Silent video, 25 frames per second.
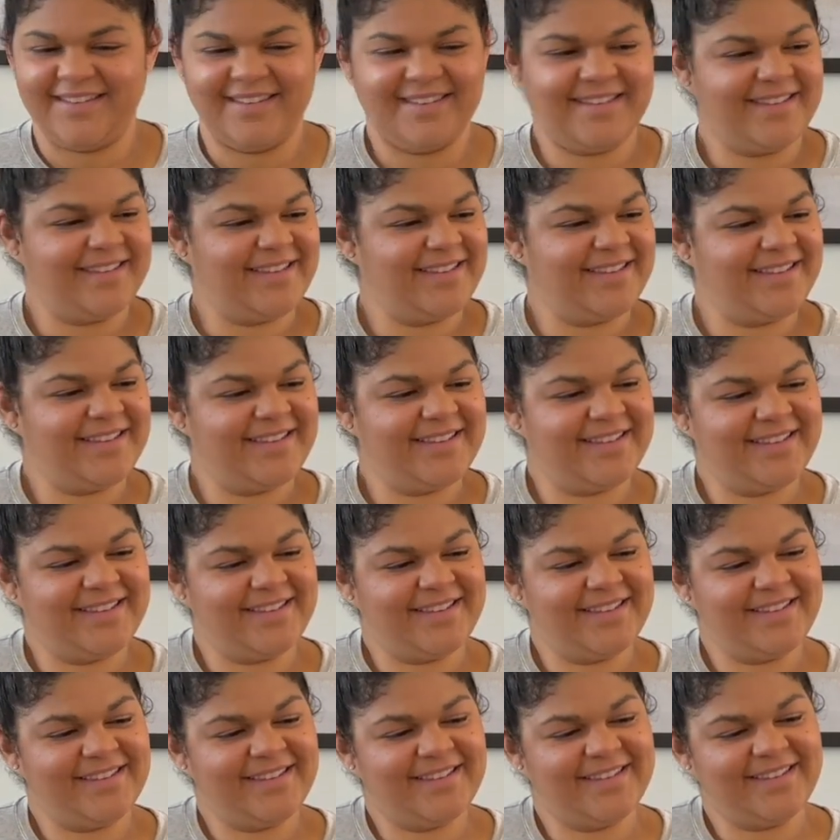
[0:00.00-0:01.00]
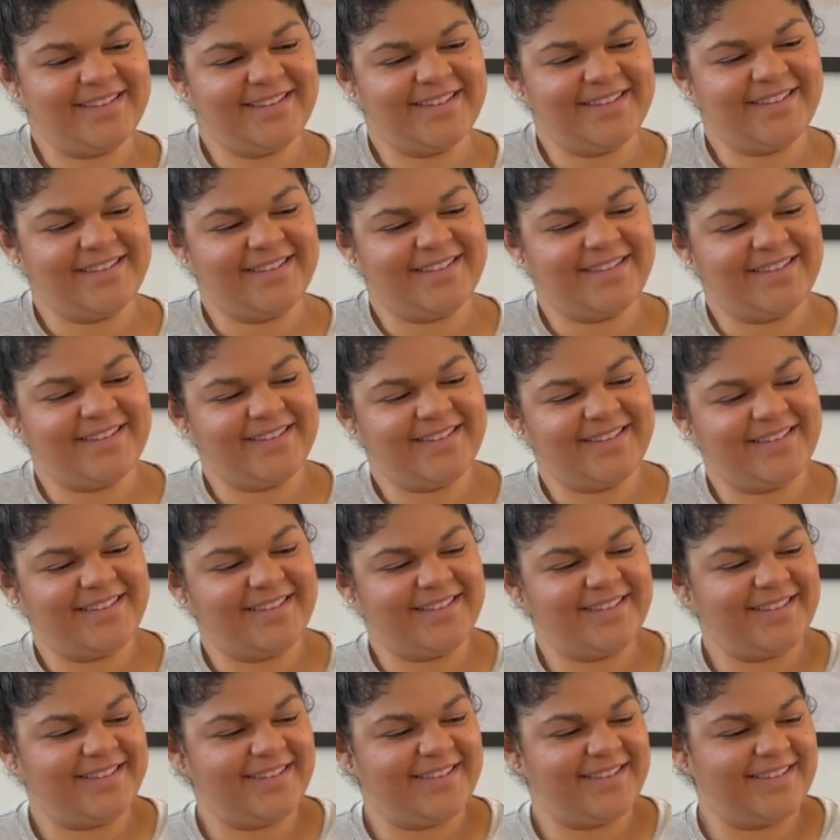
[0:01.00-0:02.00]

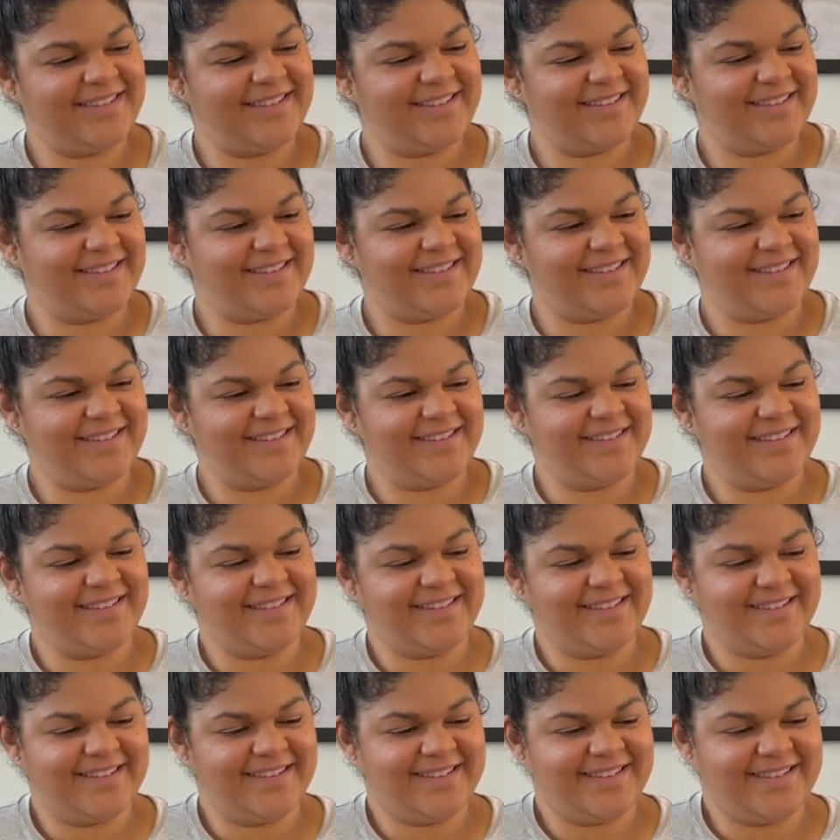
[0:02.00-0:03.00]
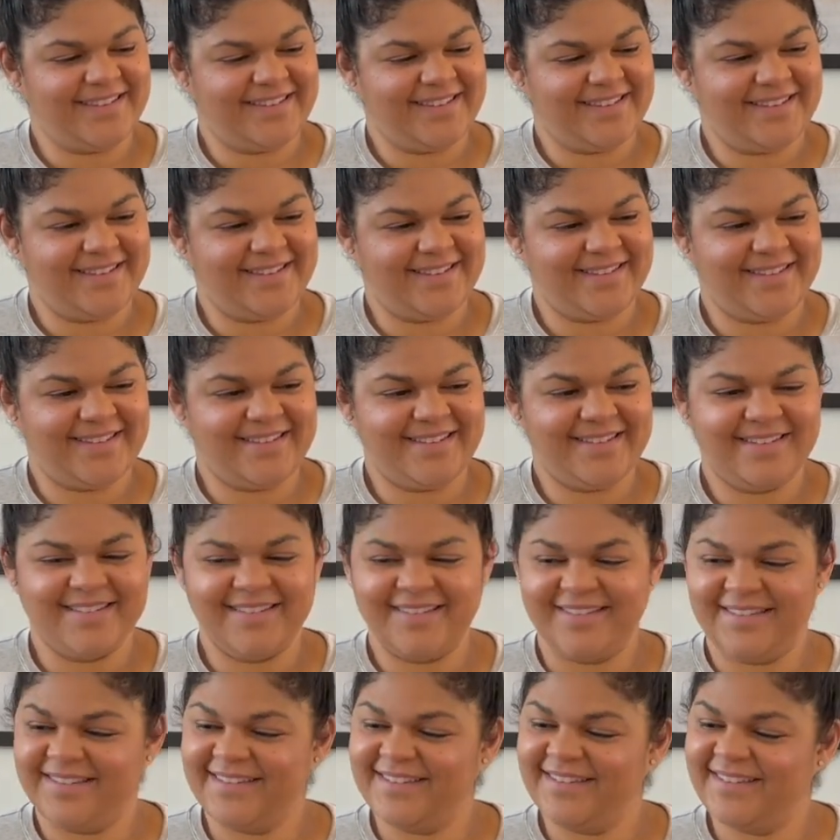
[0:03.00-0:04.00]

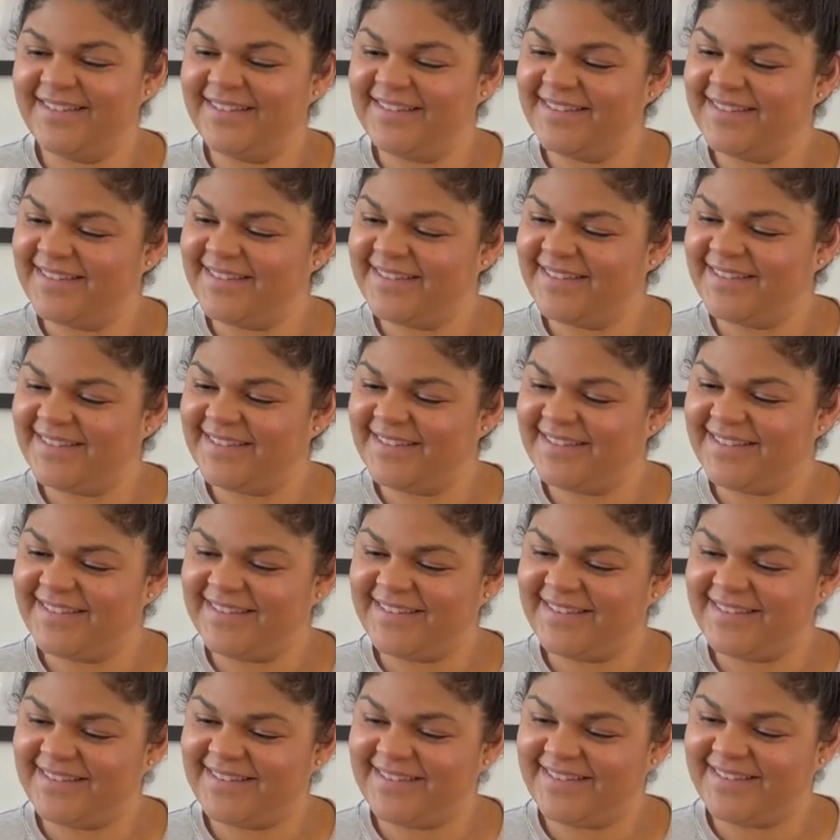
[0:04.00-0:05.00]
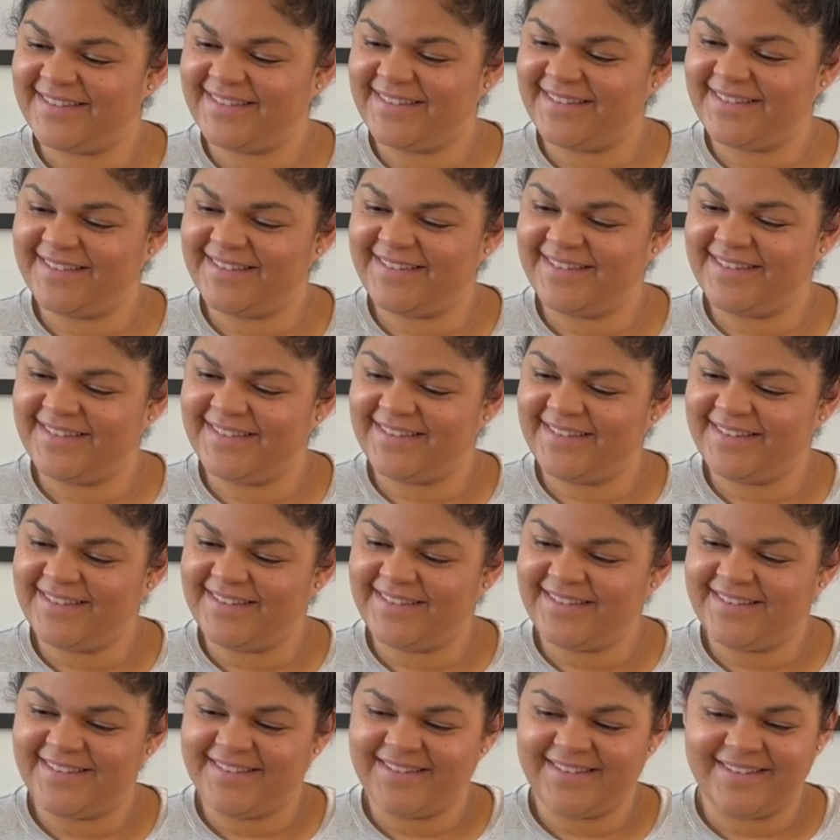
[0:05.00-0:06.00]

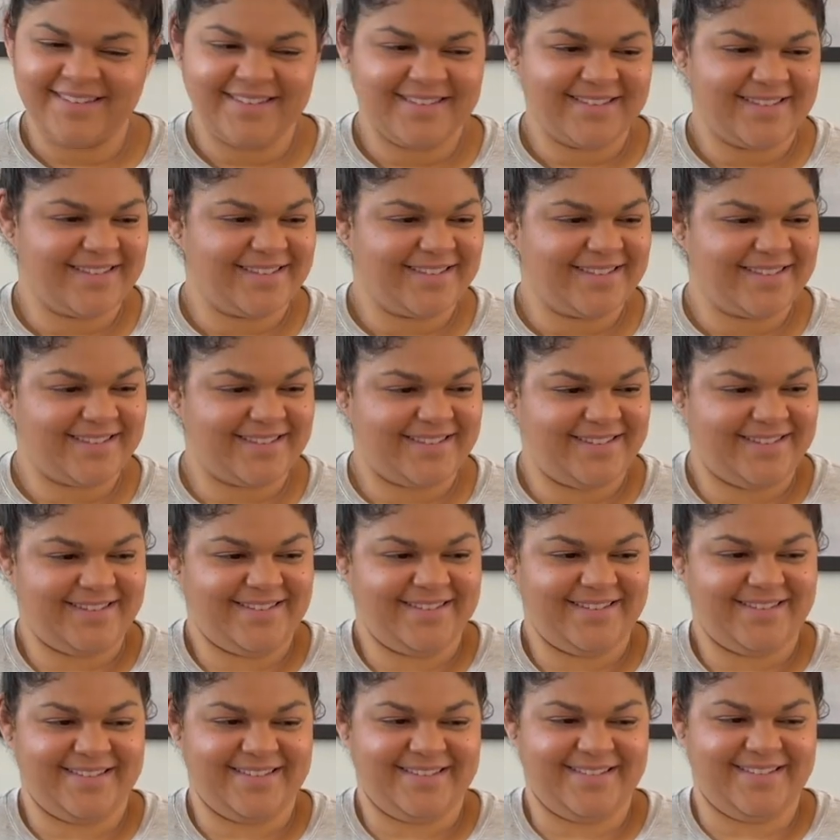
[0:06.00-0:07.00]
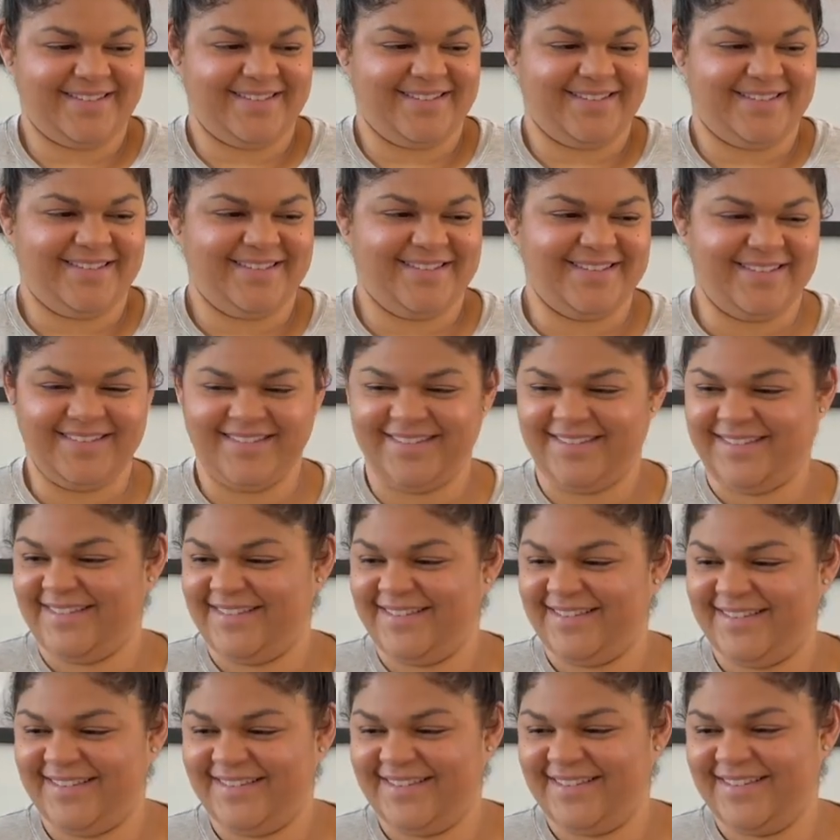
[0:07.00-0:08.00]
(silent)